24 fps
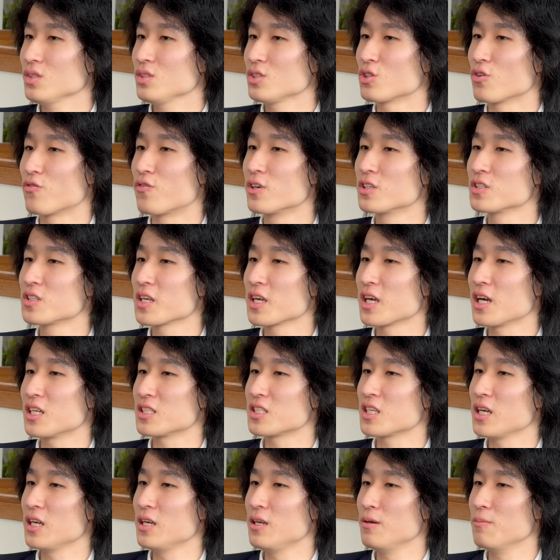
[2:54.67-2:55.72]
So firstly, you're gonna
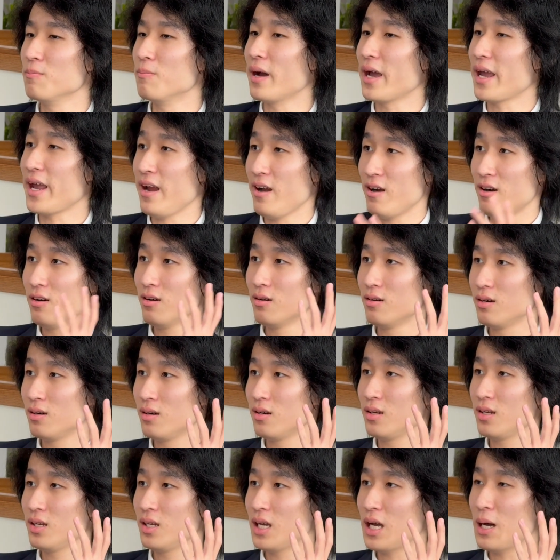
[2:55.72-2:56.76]
say my hair
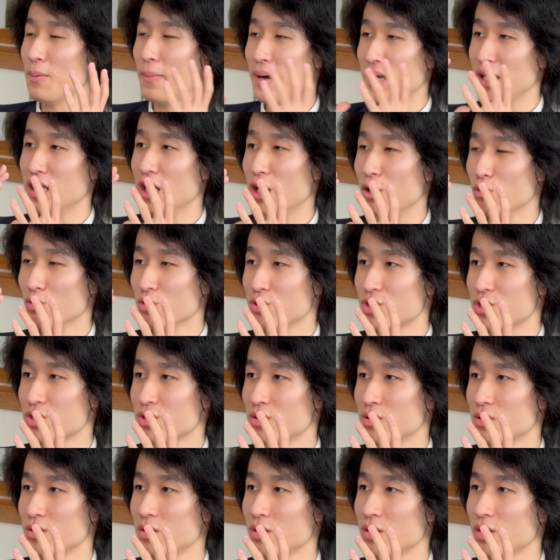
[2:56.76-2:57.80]
and my
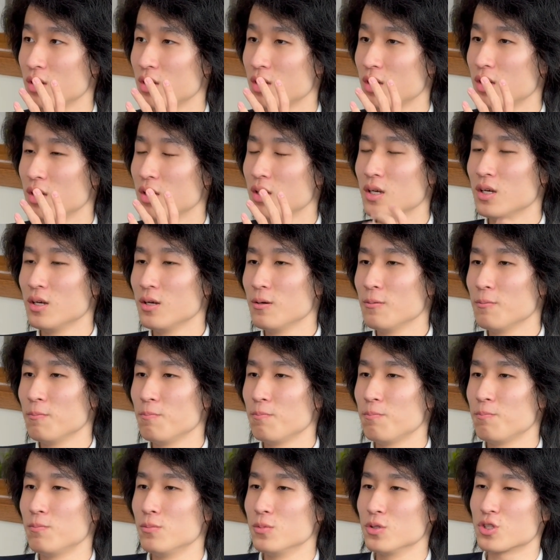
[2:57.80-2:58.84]
nose.
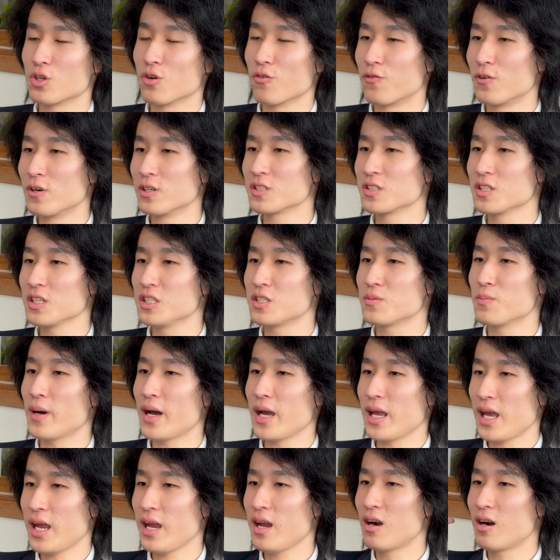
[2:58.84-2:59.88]
So firstly, it's
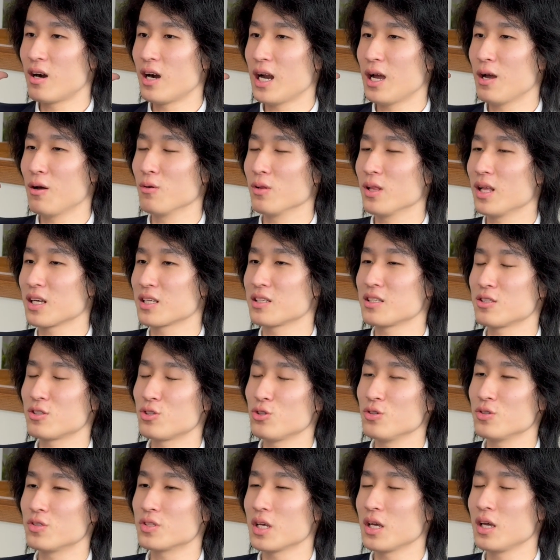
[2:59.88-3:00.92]
my hair. I would like
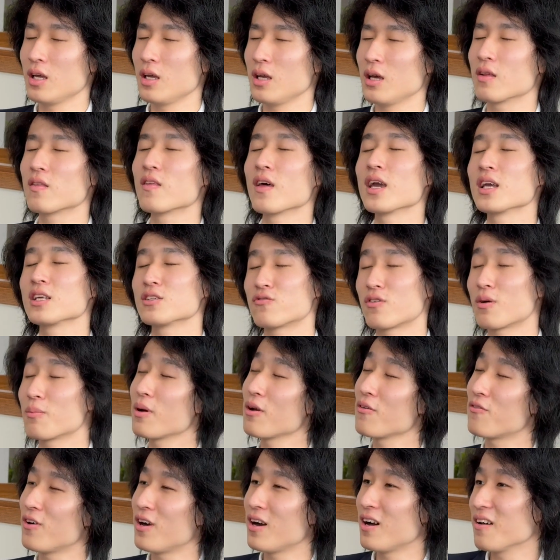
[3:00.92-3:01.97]
to say thanks for
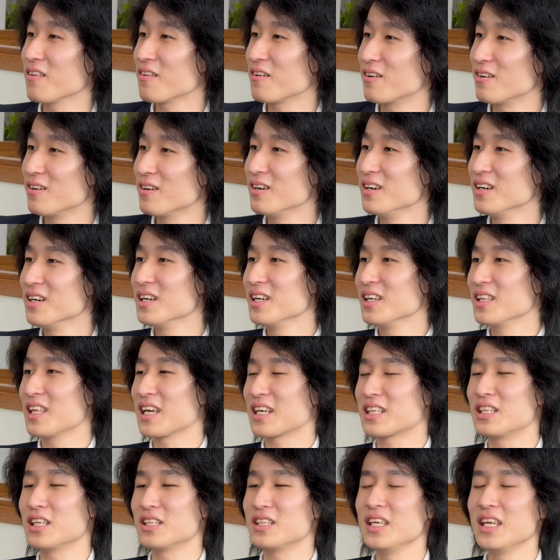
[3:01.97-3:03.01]
my father.
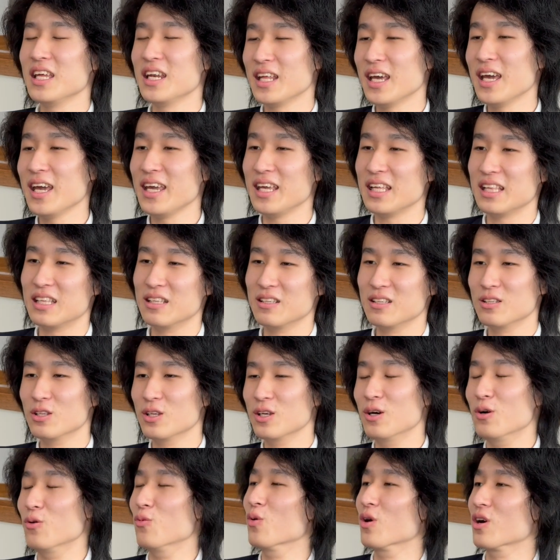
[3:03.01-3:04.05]
Like the DNA
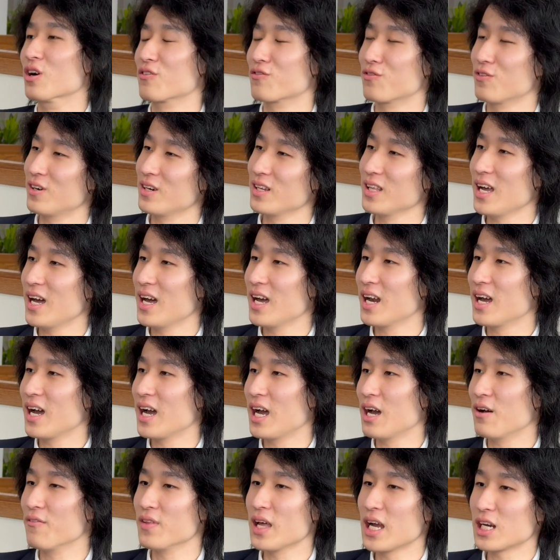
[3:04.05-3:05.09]
worked for that. I
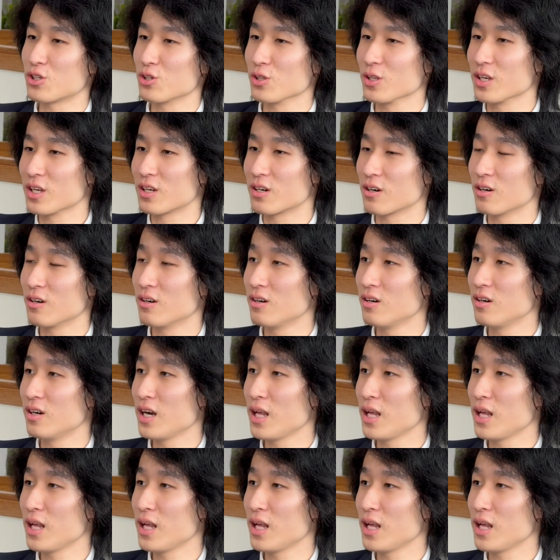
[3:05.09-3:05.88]
have naturally curled